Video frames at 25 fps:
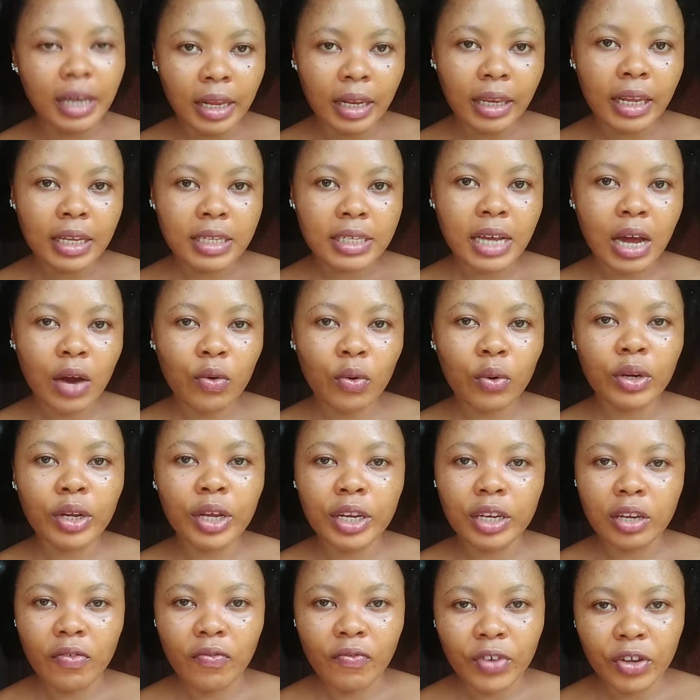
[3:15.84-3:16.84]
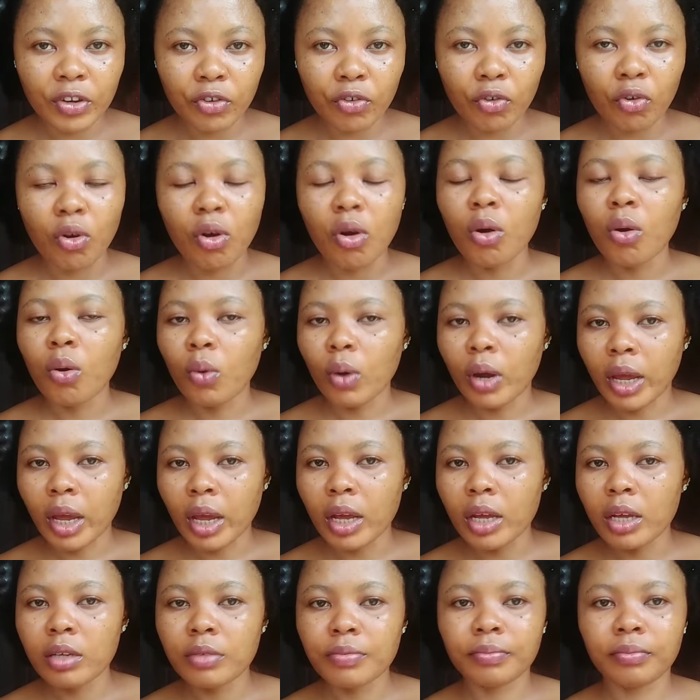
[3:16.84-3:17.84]
later on in the video.
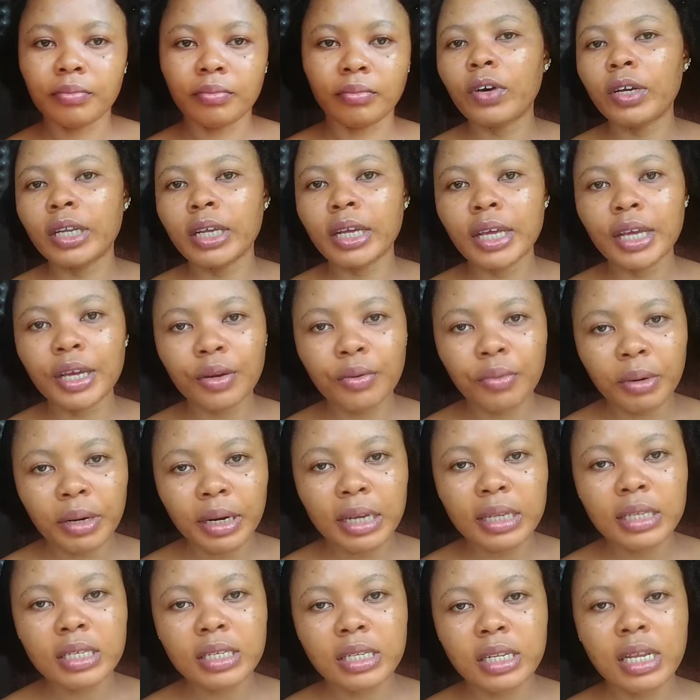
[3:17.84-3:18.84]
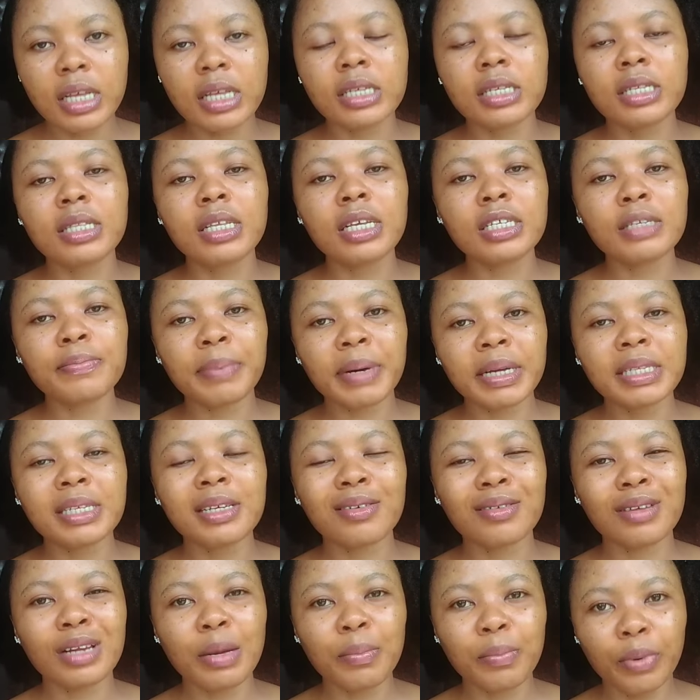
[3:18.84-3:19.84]
Okay, for the ingredients list, this
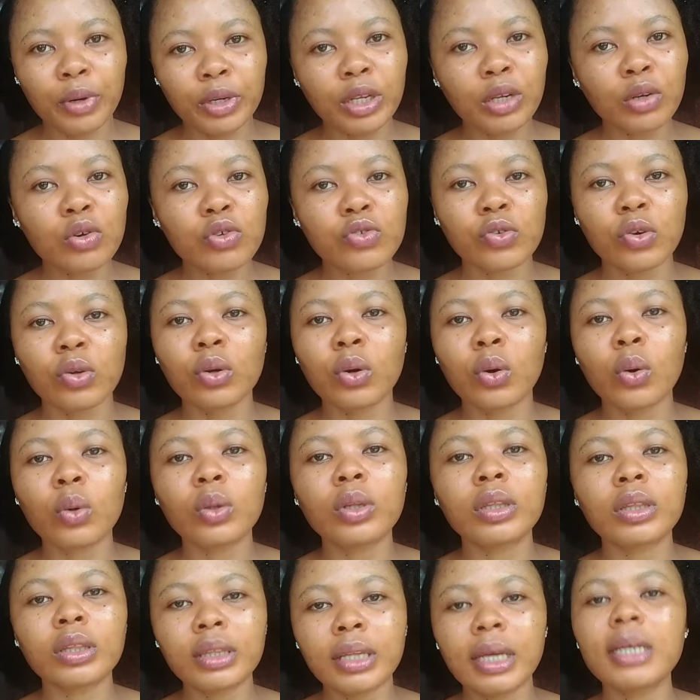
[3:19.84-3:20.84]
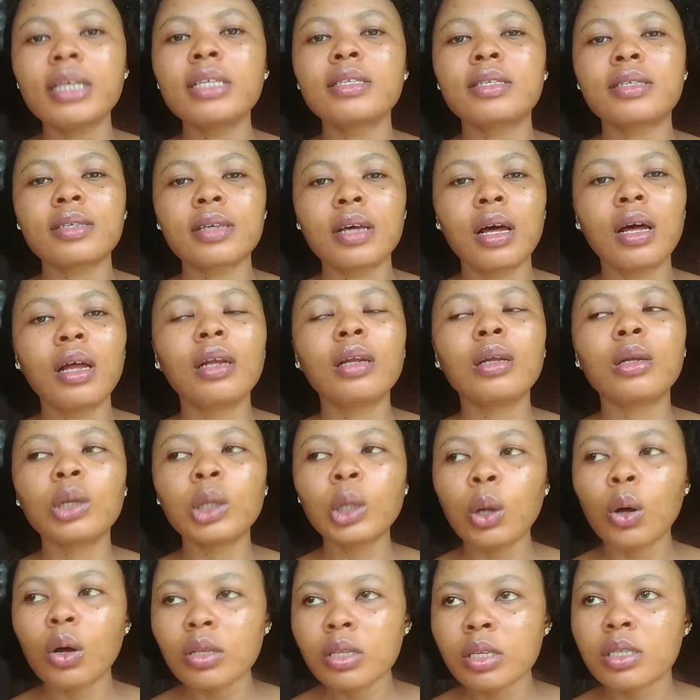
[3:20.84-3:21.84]
particular body lotion contains
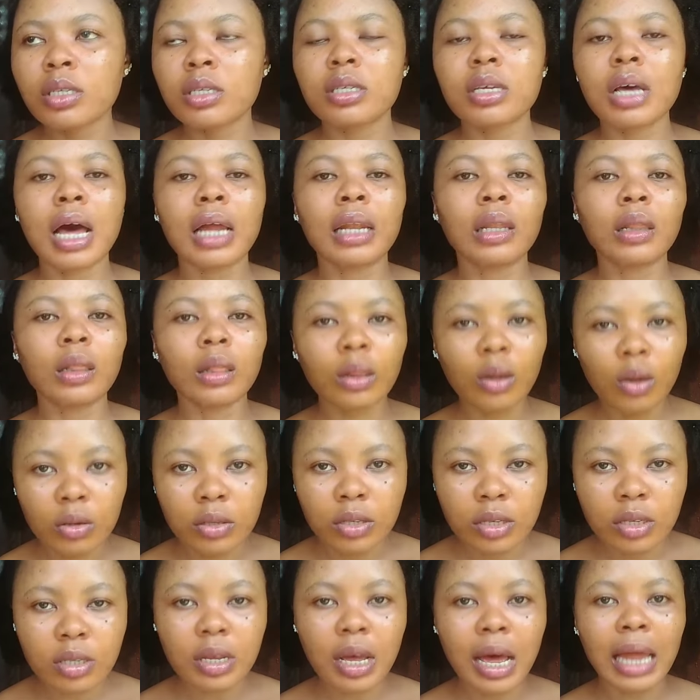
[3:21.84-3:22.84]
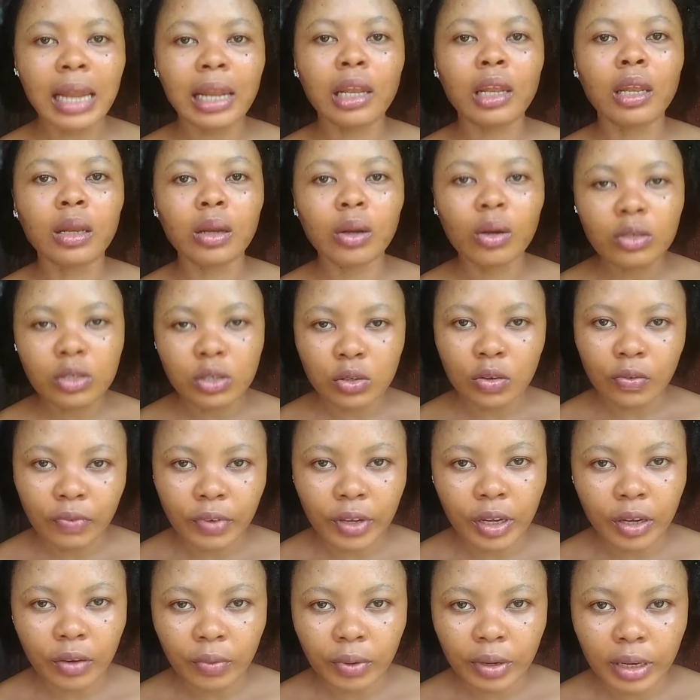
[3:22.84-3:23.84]
lots and lots and lots of
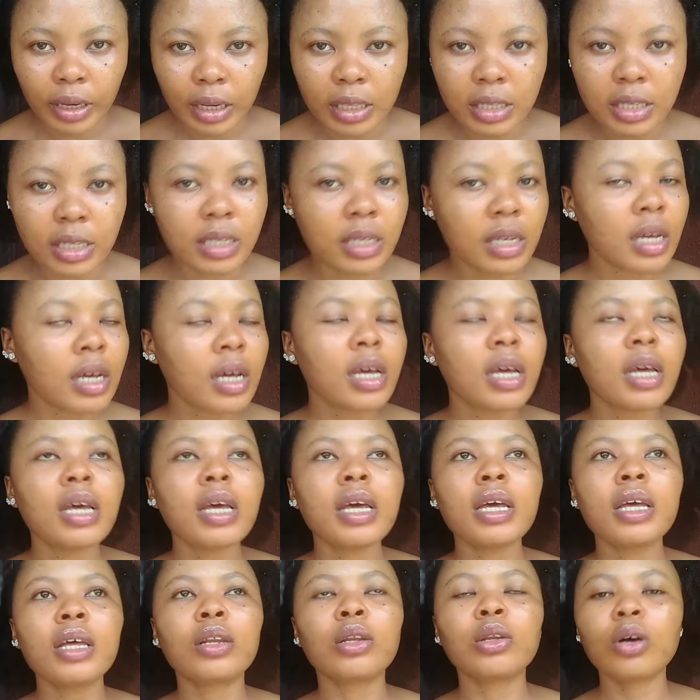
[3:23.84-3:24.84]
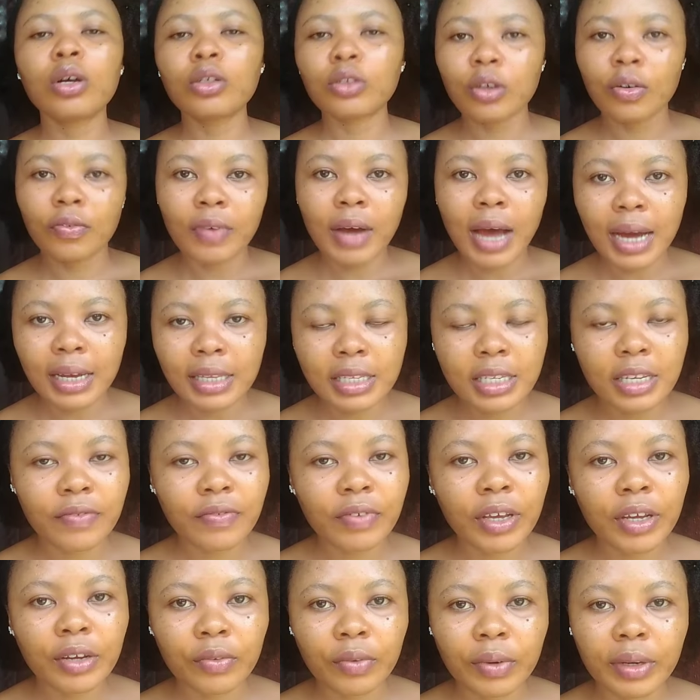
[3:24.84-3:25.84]
ingredients. A lot of active
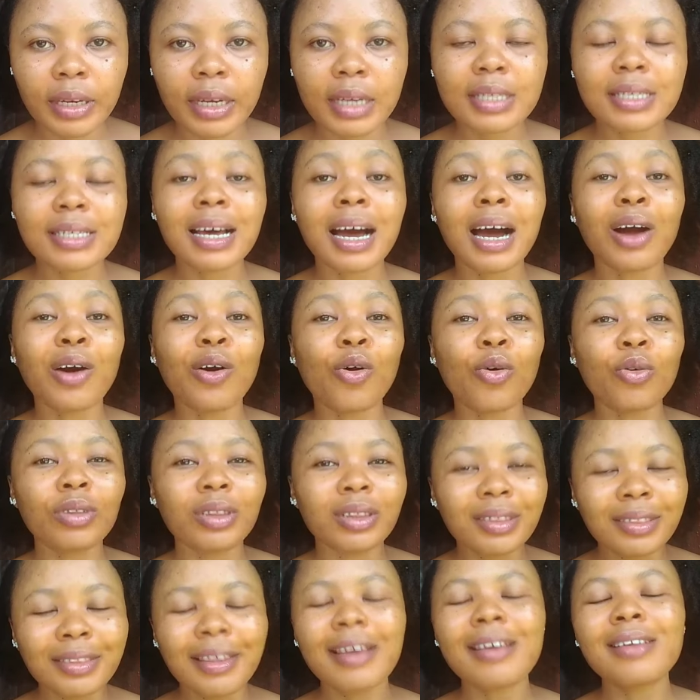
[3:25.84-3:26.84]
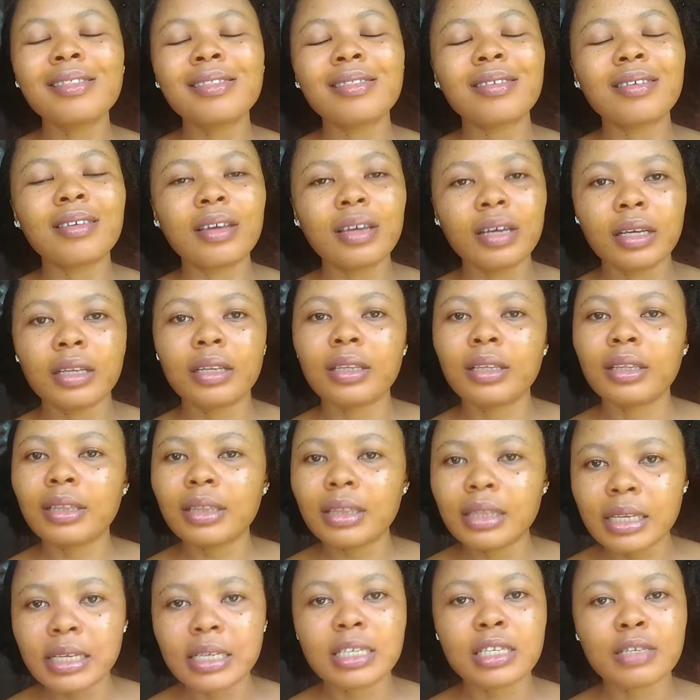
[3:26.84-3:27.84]
ingredients are contained in
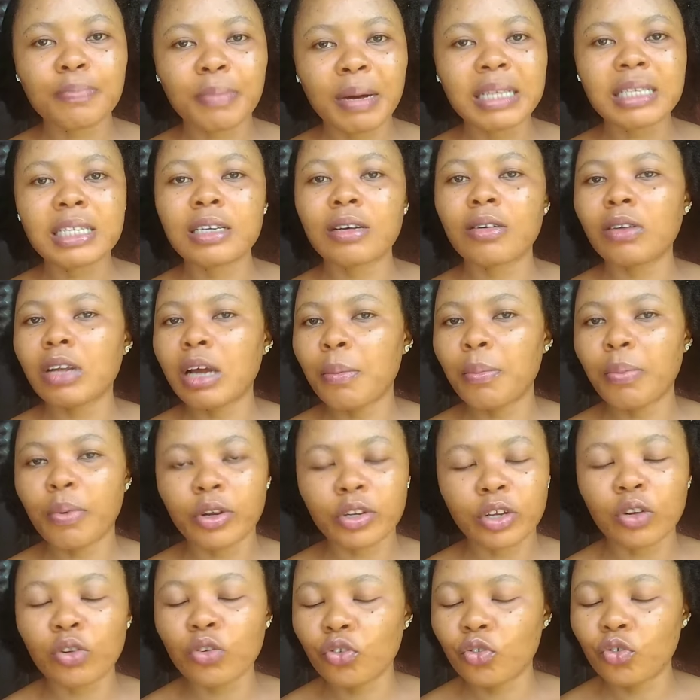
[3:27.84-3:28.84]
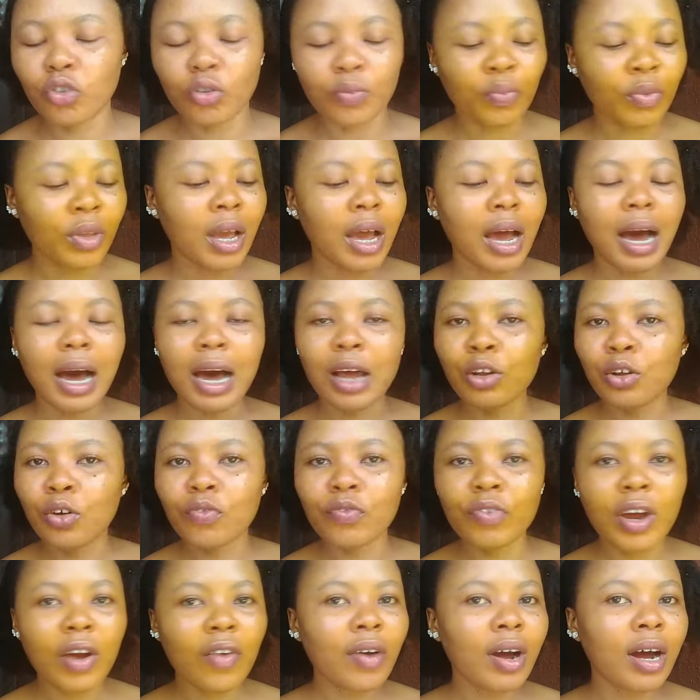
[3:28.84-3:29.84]
this particular body lotion: aloe
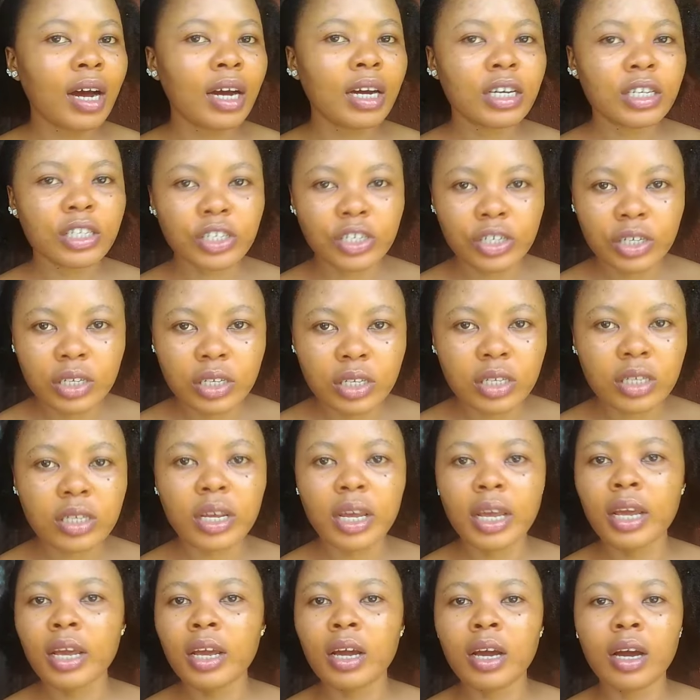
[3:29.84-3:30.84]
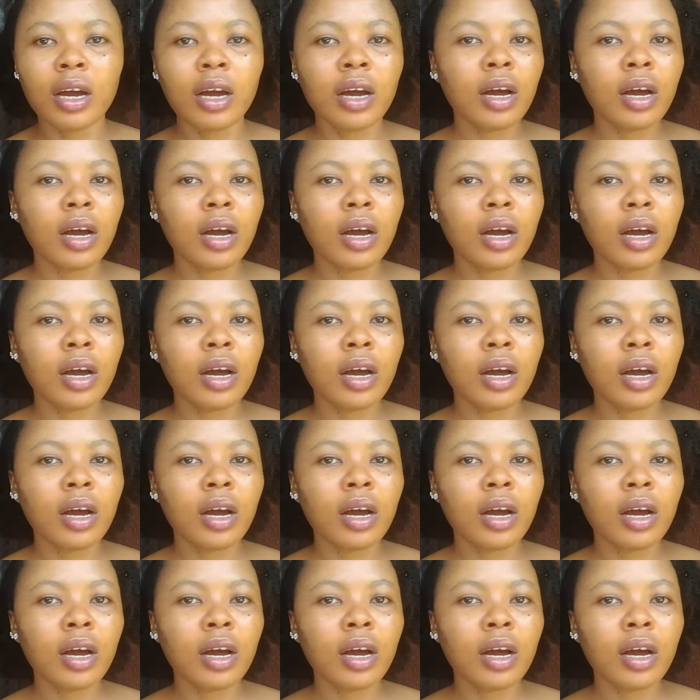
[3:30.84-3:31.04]
vera, ginseng,